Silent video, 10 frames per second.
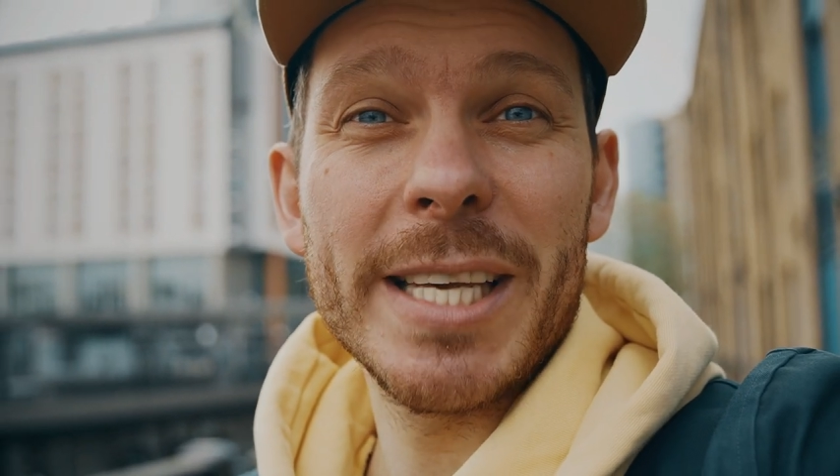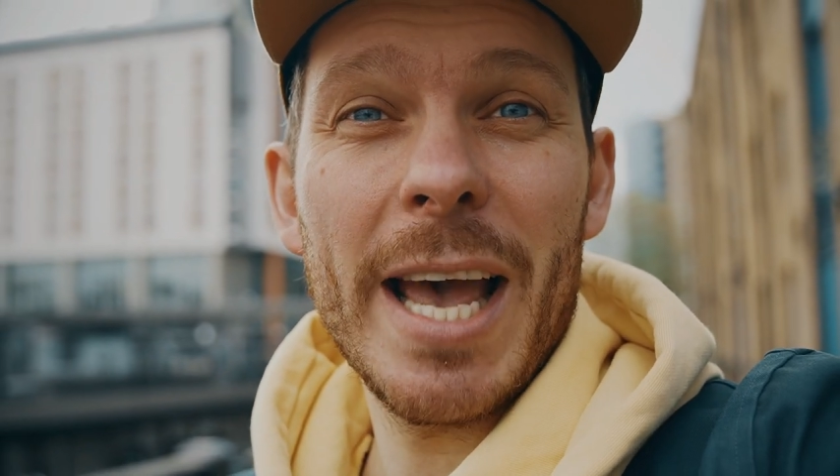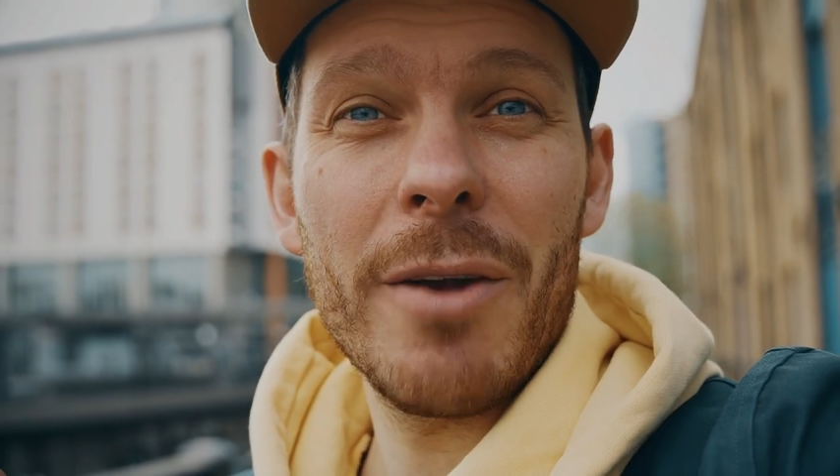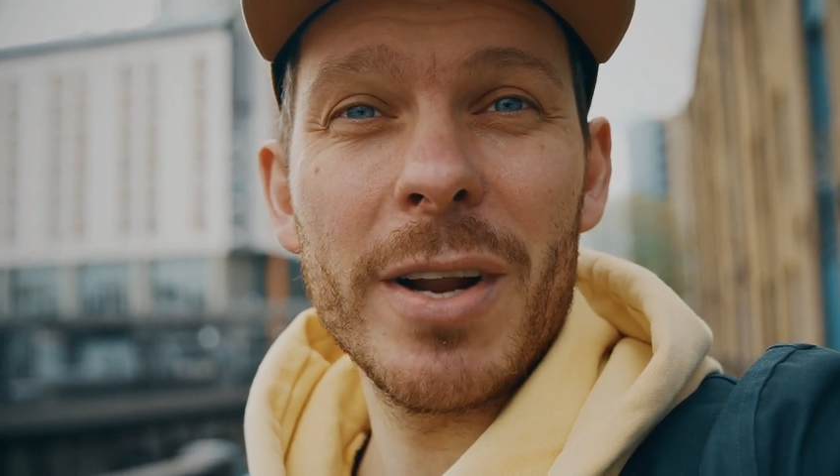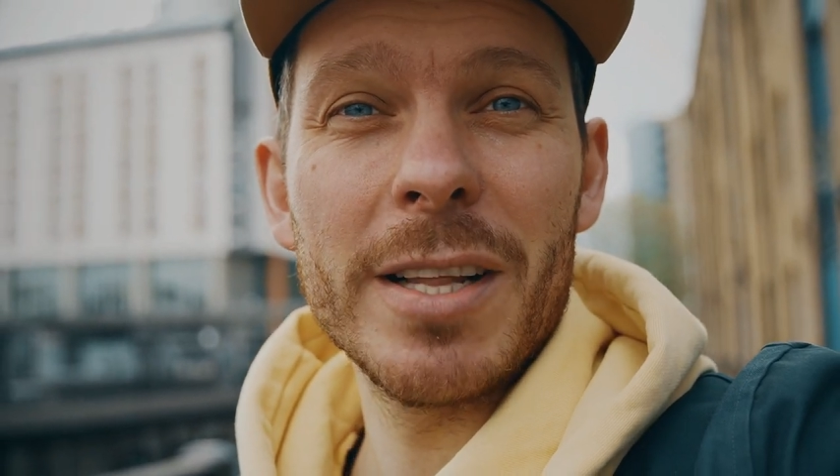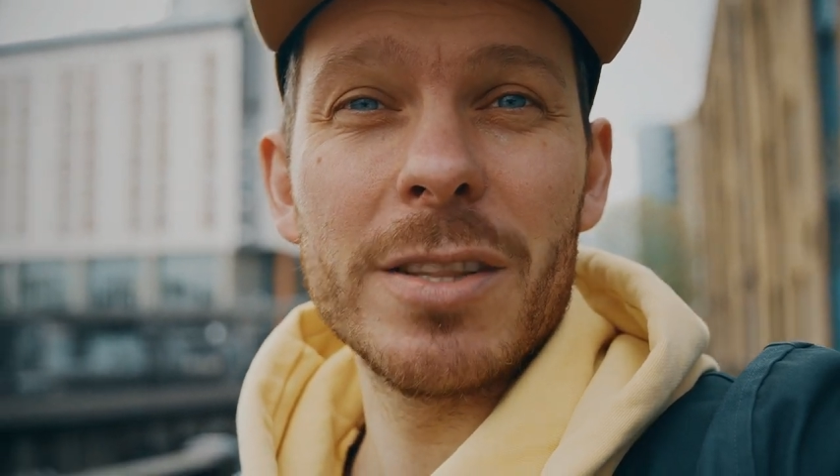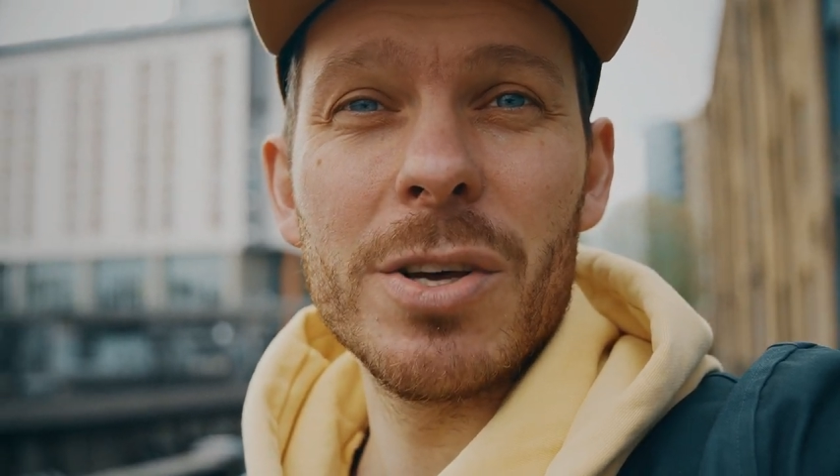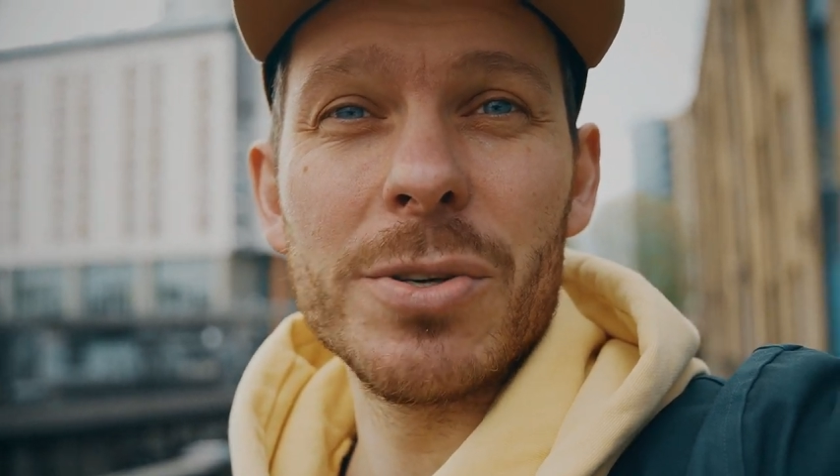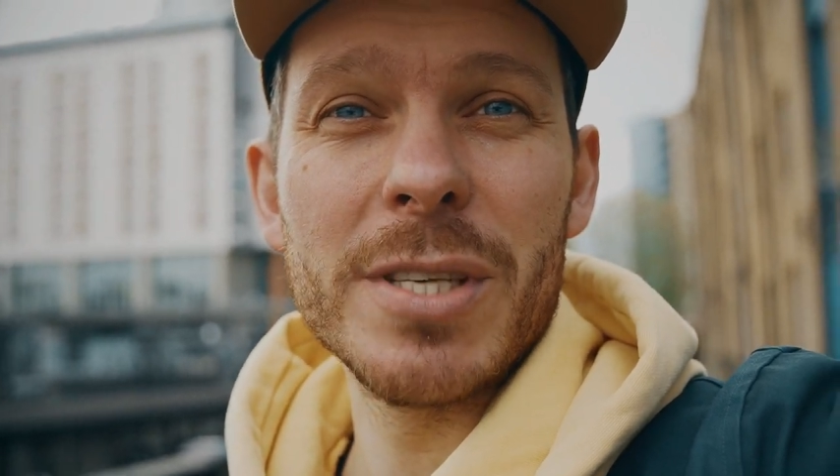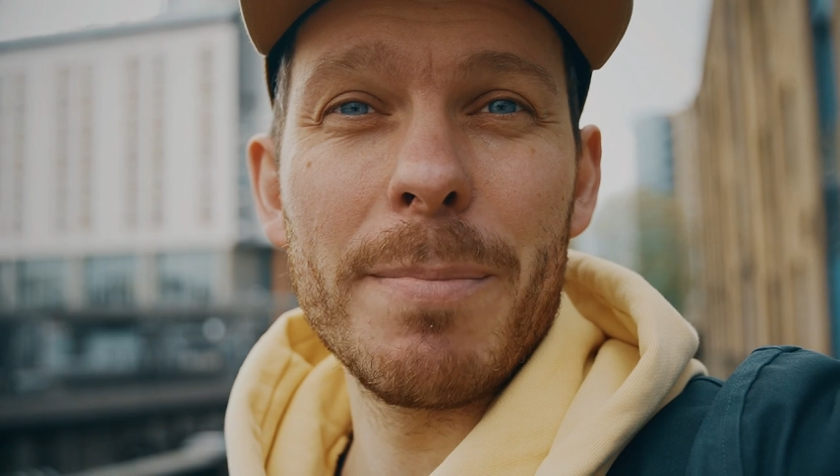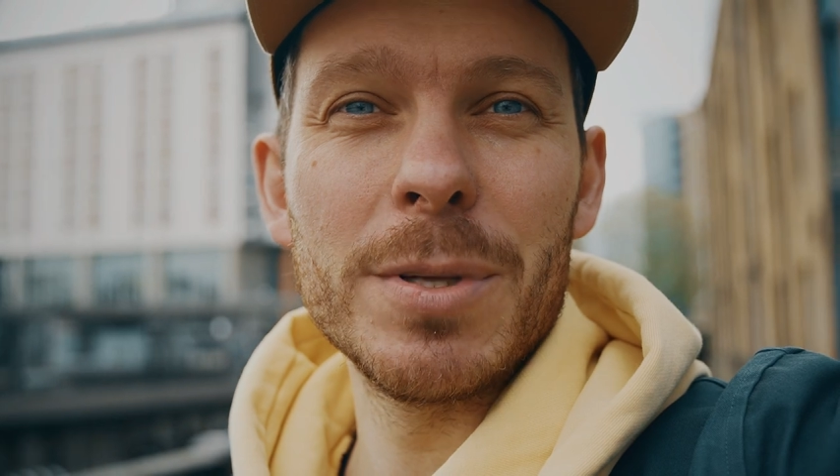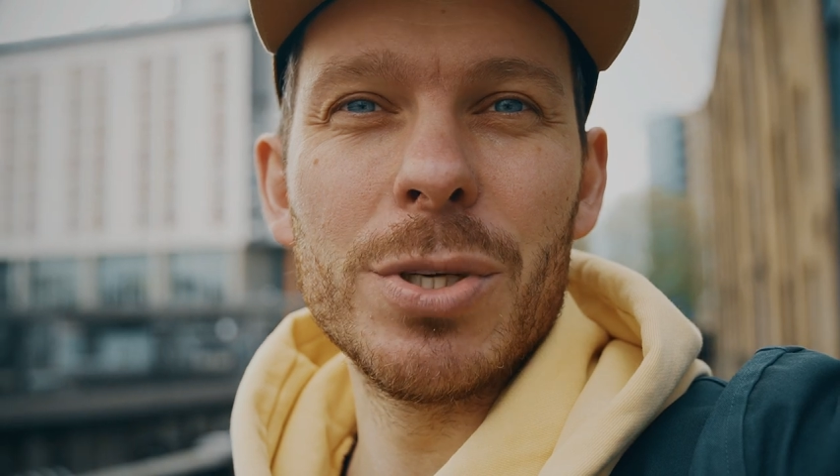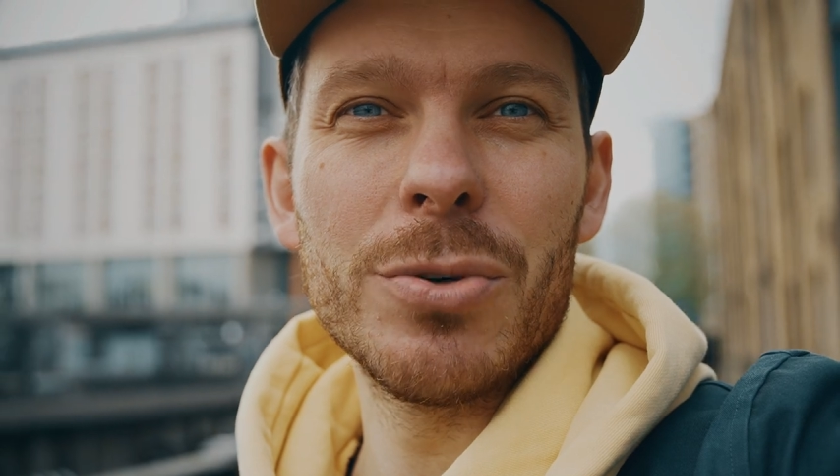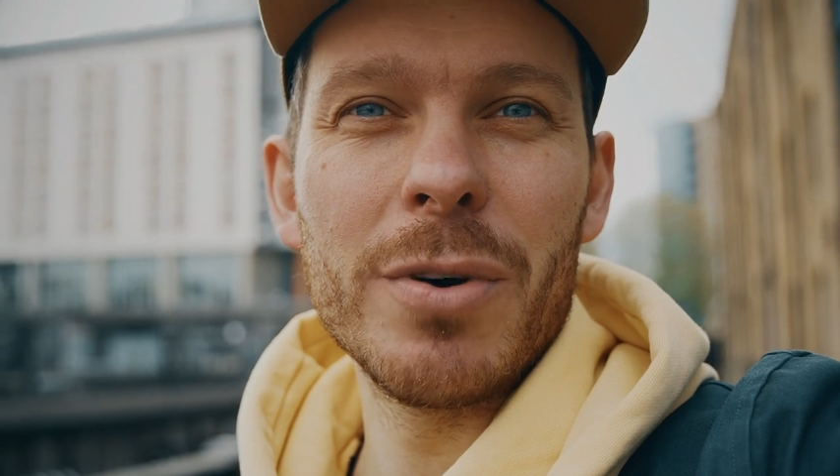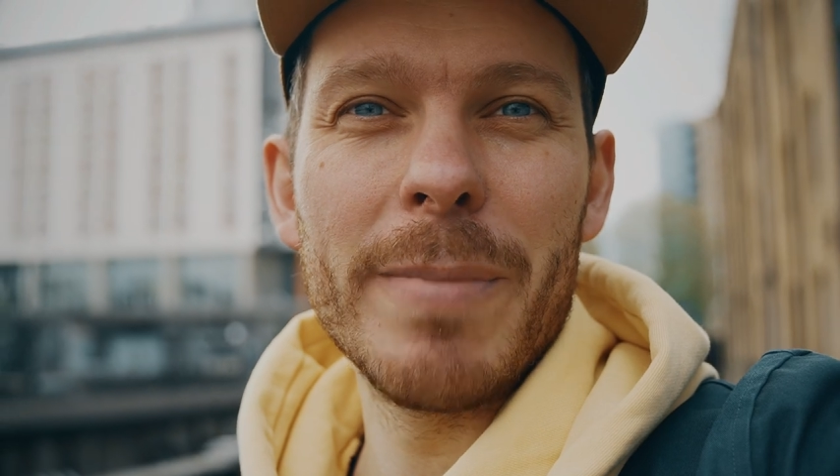carrying in those
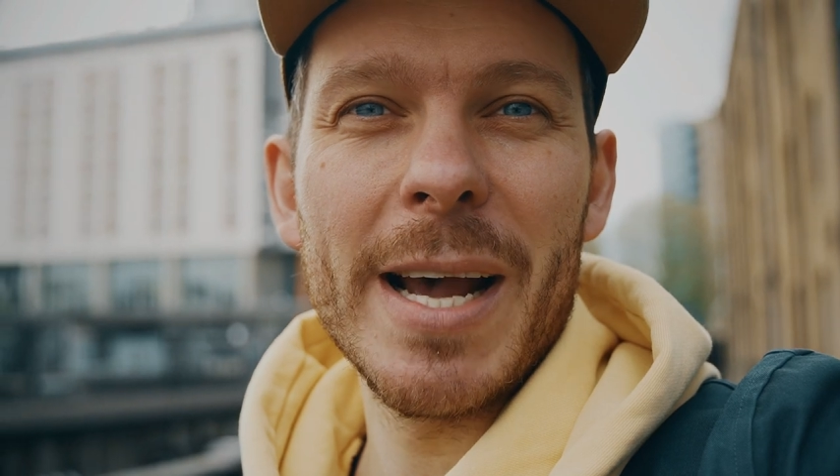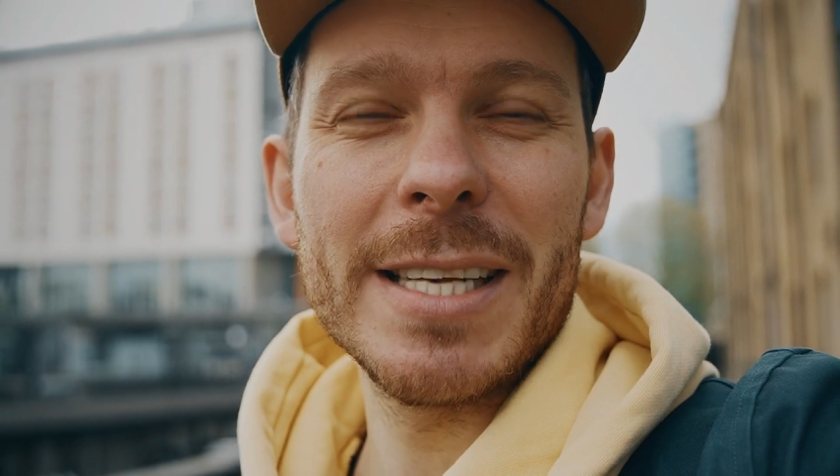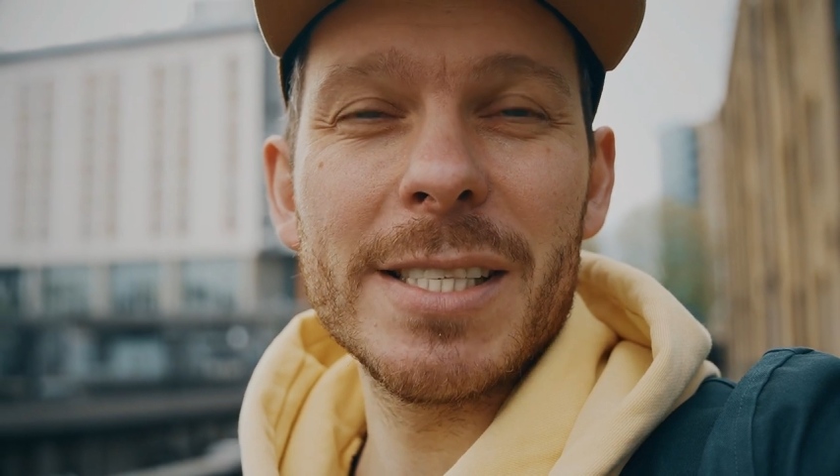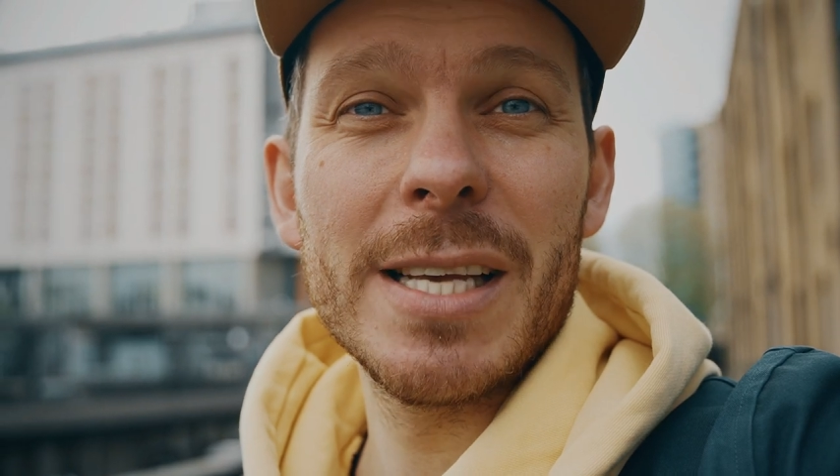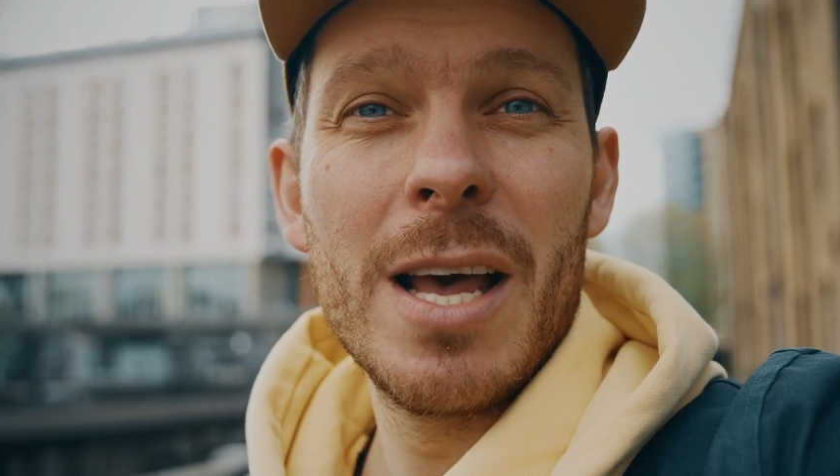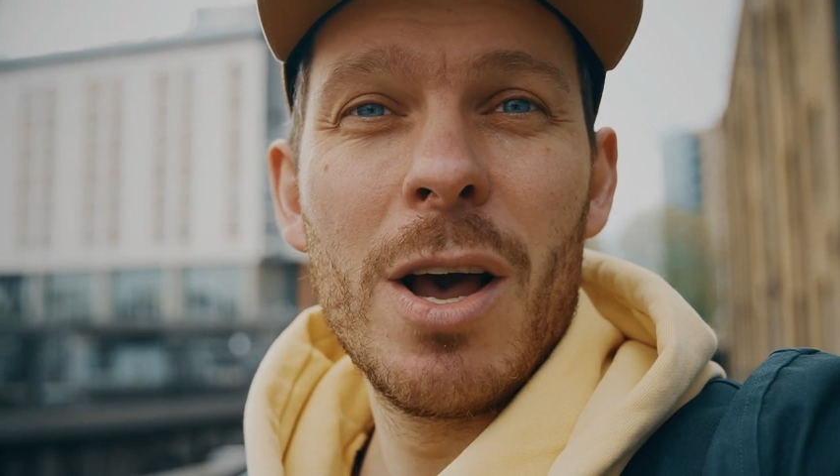Epidura bags